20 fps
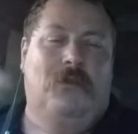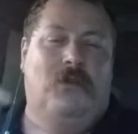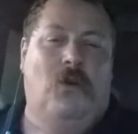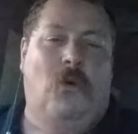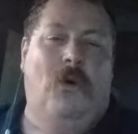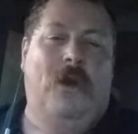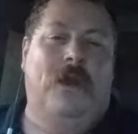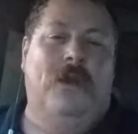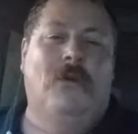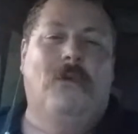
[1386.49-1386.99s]

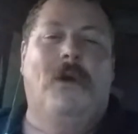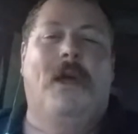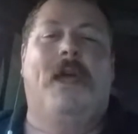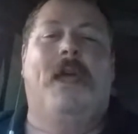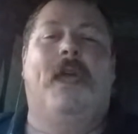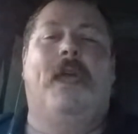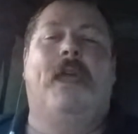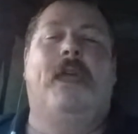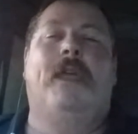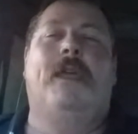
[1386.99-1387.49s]
coin
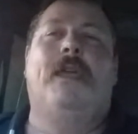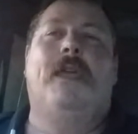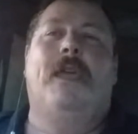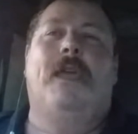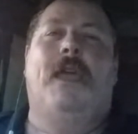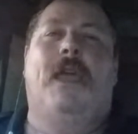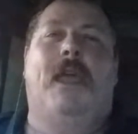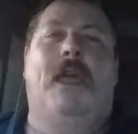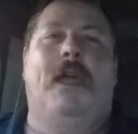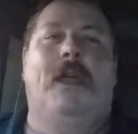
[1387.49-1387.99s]
away
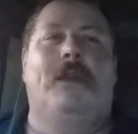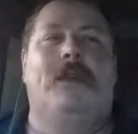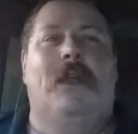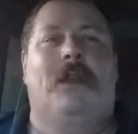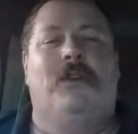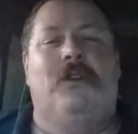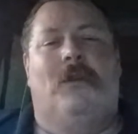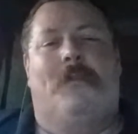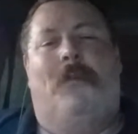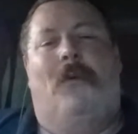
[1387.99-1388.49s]

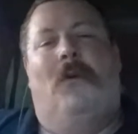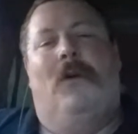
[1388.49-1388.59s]
and just